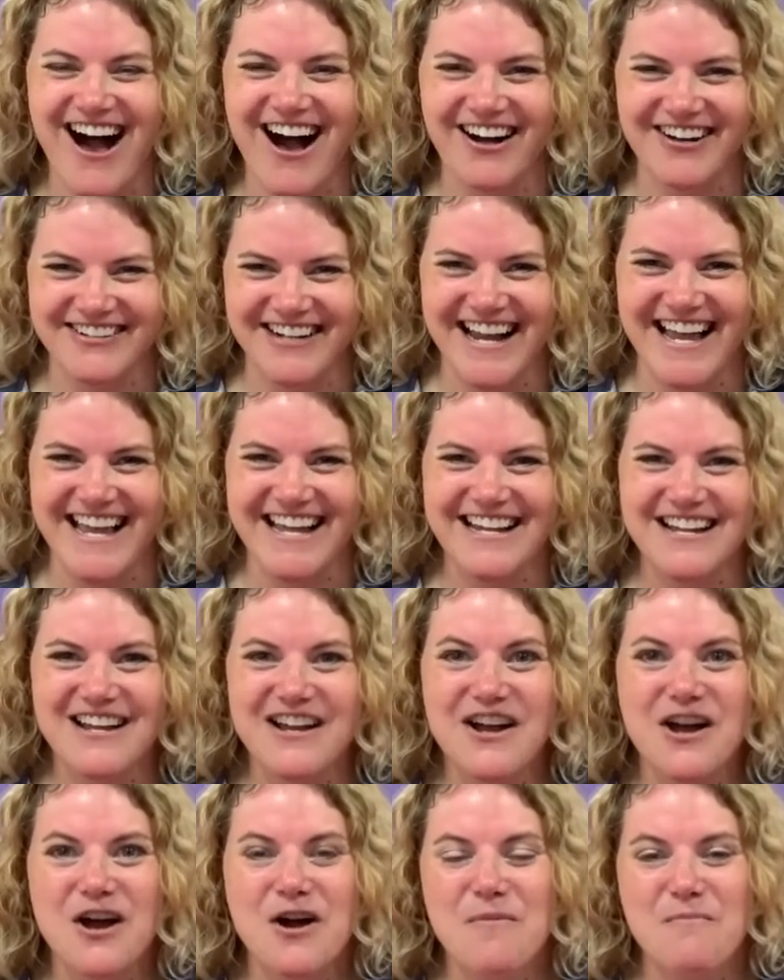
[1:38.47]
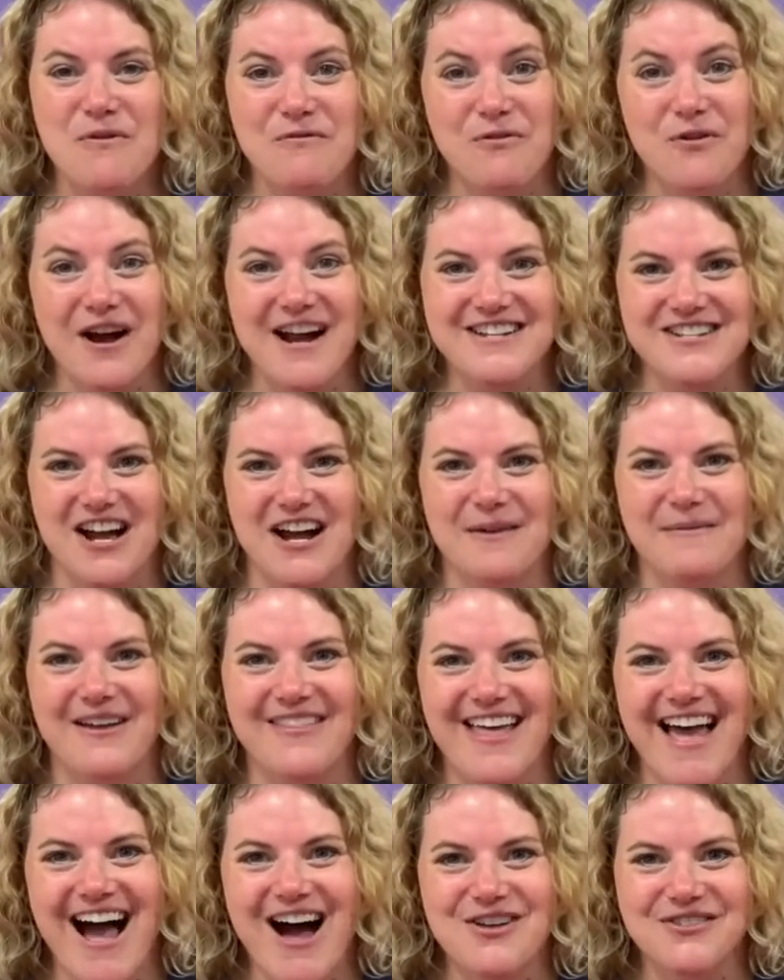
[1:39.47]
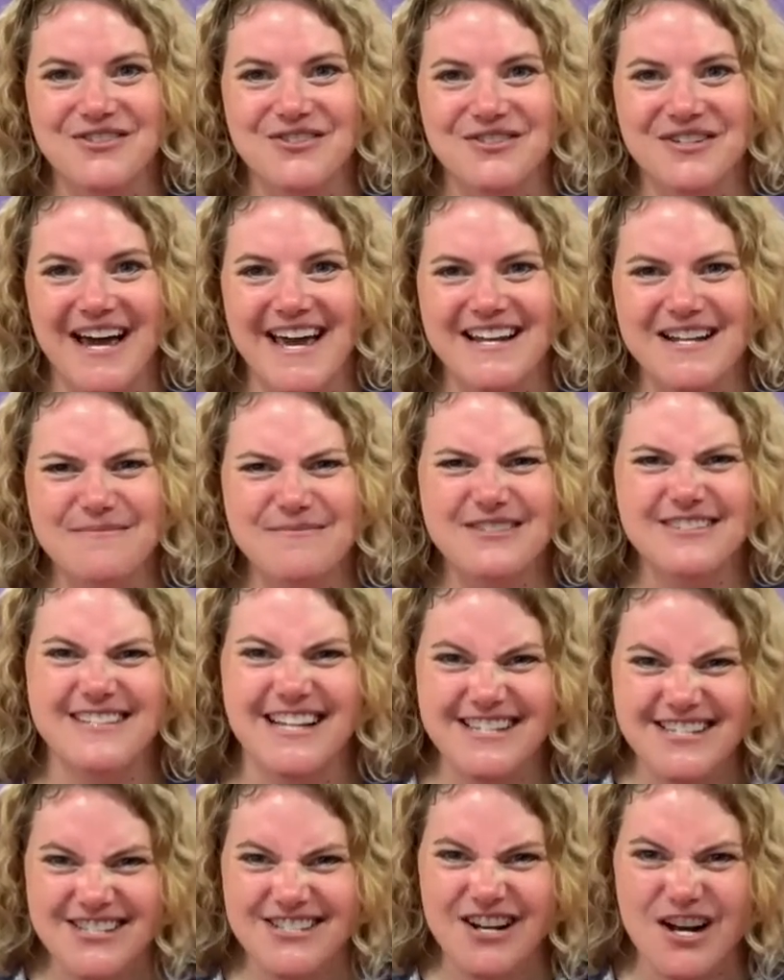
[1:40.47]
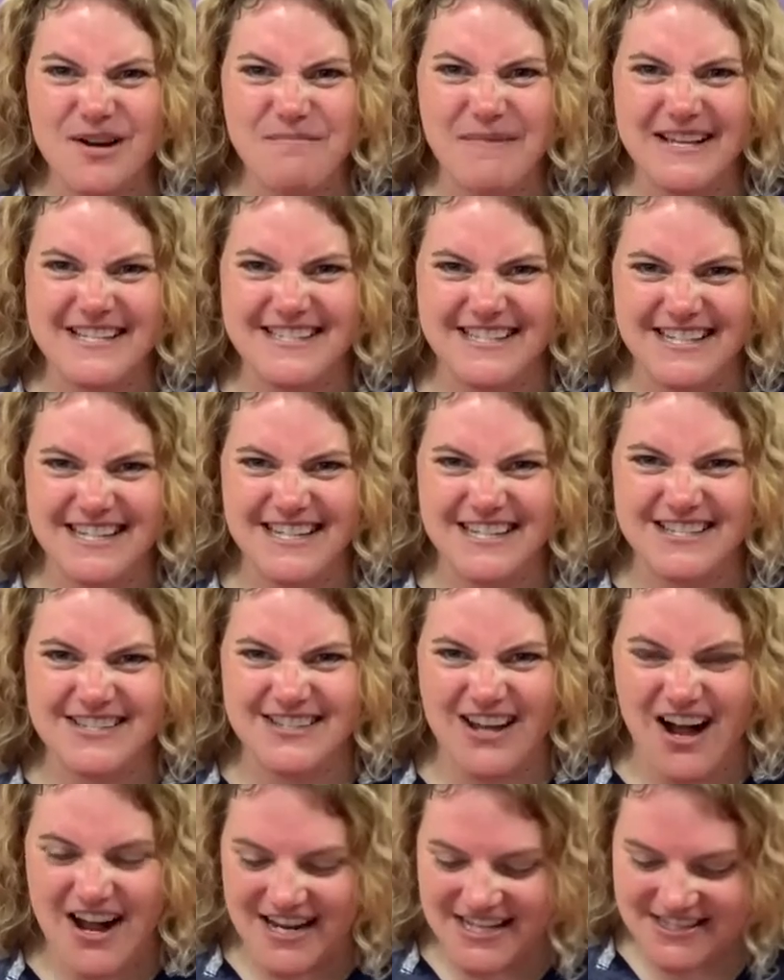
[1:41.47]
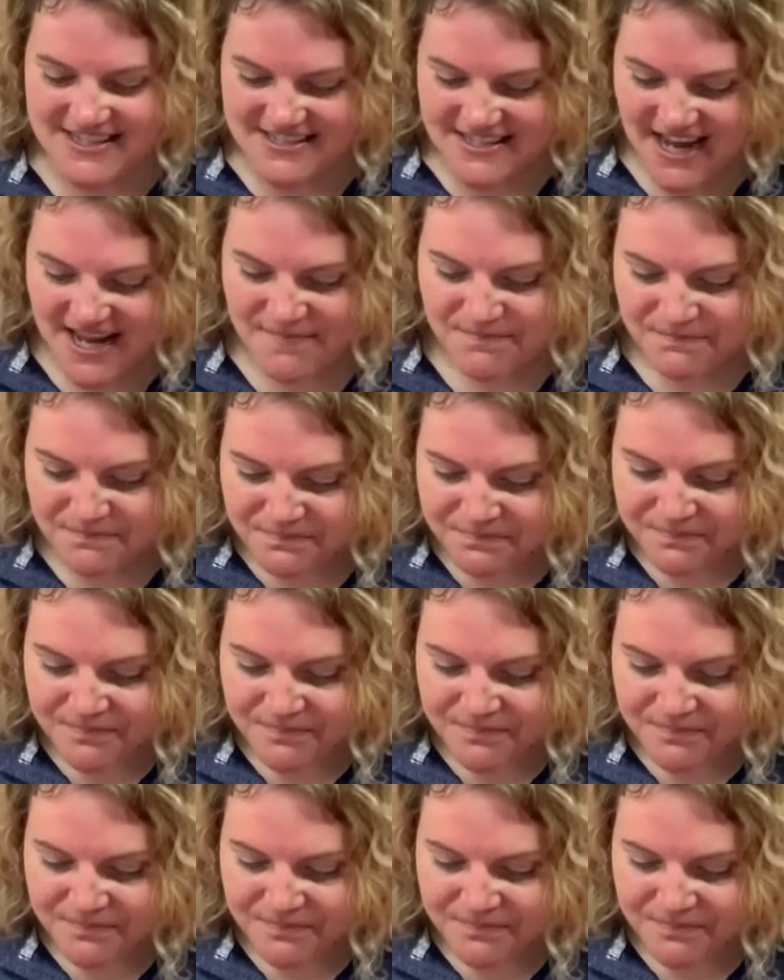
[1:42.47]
All right, before I talk about the household items, let's start by singing a song instead.